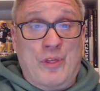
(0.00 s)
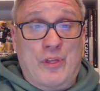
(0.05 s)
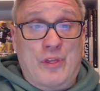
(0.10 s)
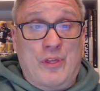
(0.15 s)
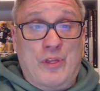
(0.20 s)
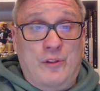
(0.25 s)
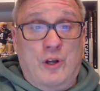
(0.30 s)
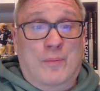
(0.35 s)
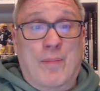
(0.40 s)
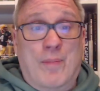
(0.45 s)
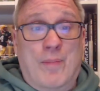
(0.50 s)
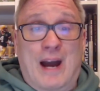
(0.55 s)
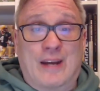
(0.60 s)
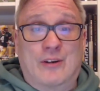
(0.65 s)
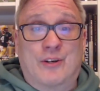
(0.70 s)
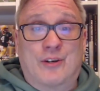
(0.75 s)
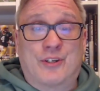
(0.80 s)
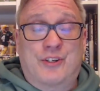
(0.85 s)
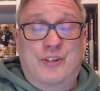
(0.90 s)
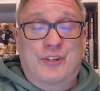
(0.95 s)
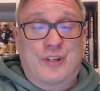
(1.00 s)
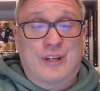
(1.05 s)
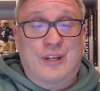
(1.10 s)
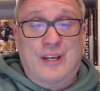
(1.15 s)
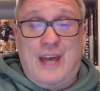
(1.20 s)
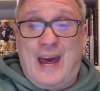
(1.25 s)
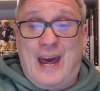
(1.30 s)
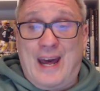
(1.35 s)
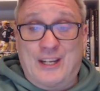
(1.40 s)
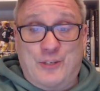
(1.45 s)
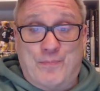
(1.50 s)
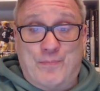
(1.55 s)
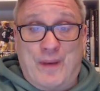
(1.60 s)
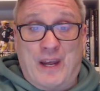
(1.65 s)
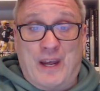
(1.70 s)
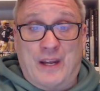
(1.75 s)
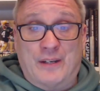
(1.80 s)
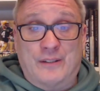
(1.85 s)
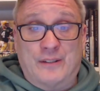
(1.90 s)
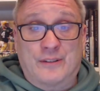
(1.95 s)
look, Myers has
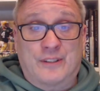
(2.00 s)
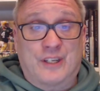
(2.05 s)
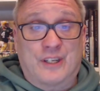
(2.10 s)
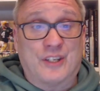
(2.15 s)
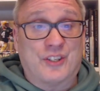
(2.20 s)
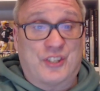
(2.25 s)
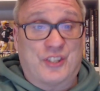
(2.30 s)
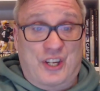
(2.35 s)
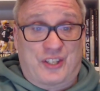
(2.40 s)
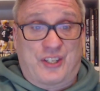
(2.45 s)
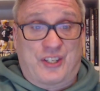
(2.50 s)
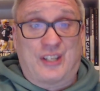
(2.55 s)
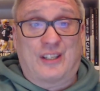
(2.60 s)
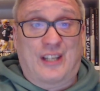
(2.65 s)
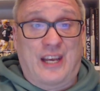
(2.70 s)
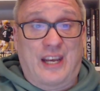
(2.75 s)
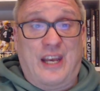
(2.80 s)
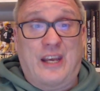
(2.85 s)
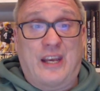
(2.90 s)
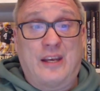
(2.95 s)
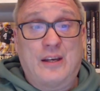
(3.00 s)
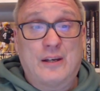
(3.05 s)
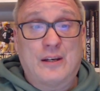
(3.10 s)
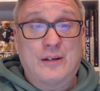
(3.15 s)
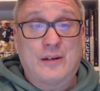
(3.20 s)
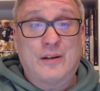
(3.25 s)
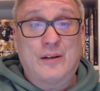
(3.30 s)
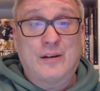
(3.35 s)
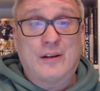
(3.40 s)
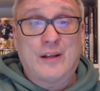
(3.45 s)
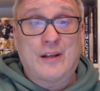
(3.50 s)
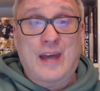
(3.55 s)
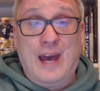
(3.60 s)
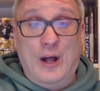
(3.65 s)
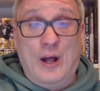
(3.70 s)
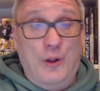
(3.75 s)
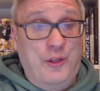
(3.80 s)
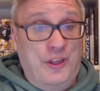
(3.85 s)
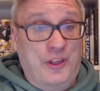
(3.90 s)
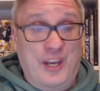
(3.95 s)
been consistently
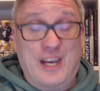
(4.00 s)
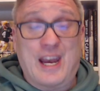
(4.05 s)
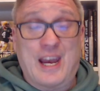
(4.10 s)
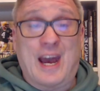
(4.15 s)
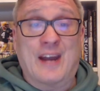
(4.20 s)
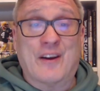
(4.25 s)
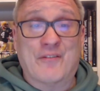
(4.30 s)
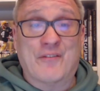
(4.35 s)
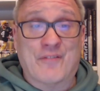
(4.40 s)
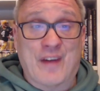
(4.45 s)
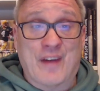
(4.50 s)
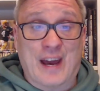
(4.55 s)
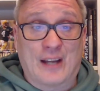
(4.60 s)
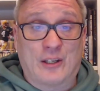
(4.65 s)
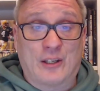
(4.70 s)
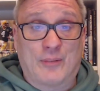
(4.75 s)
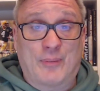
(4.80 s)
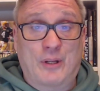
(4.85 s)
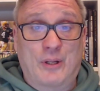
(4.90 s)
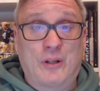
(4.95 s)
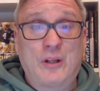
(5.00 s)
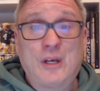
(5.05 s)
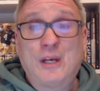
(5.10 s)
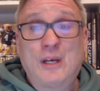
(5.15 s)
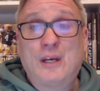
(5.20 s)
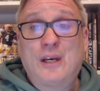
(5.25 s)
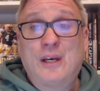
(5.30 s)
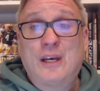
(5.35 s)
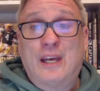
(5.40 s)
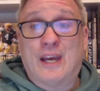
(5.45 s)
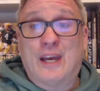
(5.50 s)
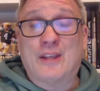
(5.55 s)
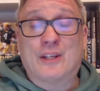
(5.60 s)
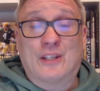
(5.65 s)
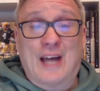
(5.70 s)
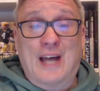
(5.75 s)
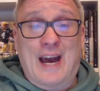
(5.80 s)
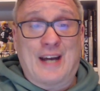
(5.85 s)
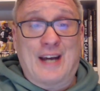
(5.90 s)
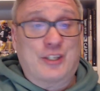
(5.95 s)
healthy and available. In the
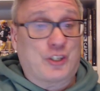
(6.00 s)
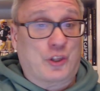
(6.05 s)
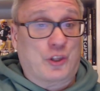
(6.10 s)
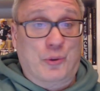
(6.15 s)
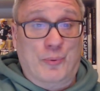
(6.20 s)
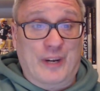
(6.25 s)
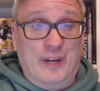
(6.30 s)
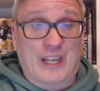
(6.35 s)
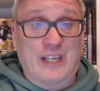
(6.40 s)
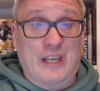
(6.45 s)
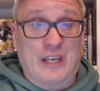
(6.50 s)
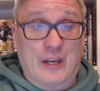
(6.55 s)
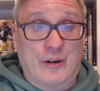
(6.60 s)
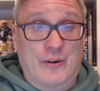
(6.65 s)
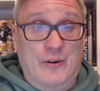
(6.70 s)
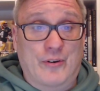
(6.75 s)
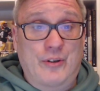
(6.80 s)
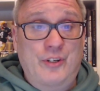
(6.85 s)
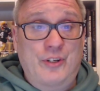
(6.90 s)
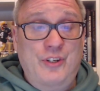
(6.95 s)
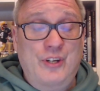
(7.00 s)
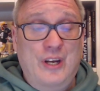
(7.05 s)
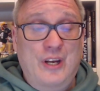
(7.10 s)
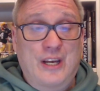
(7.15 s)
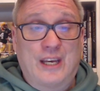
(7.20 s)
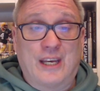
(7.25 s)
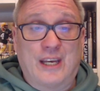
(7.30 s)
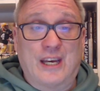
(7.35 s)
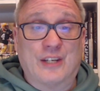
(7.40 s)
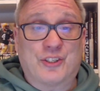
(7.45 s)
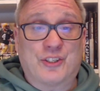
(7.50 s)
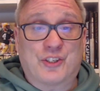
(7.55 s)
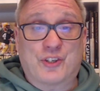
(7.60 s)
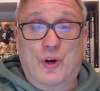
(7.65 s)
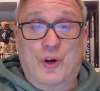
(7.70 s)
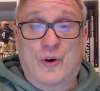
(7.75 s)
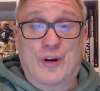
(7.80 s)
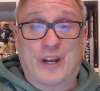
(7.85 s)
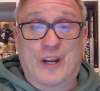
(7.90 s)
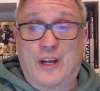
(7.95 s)
last 3 years, he has
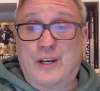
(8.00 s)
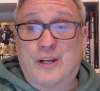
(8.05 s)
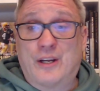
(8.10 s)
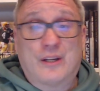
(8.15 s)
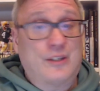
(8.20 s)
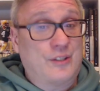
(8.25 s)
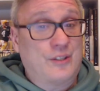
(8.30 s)
started